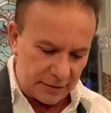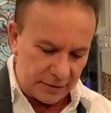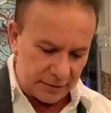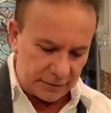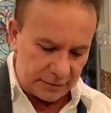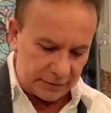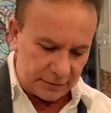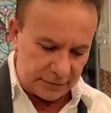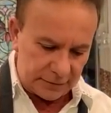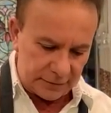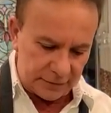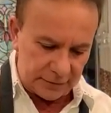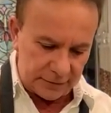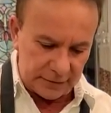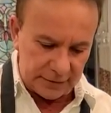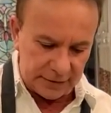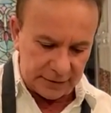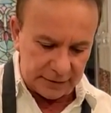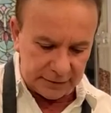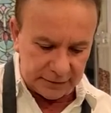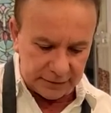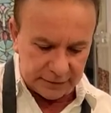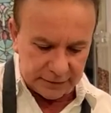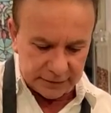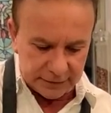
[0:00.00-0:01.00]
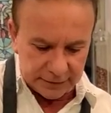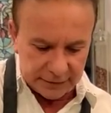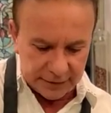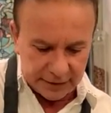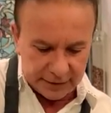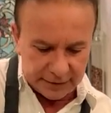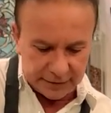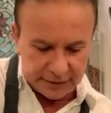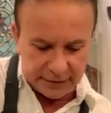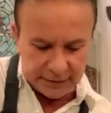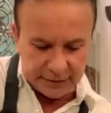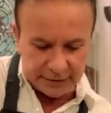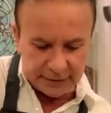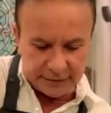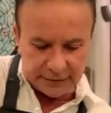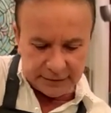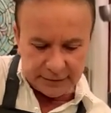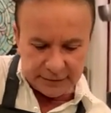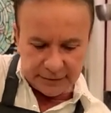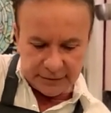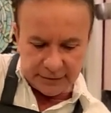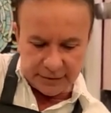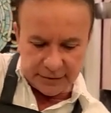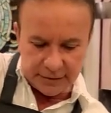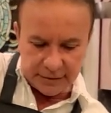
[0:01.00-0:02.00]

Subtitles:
So let's take this